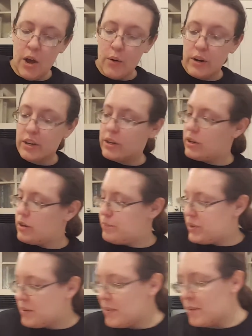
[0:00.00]
We're going to
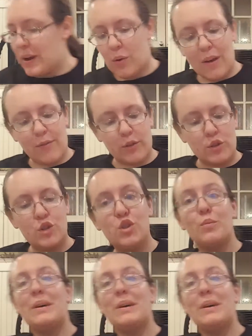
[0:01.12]
put them in the microwave for 2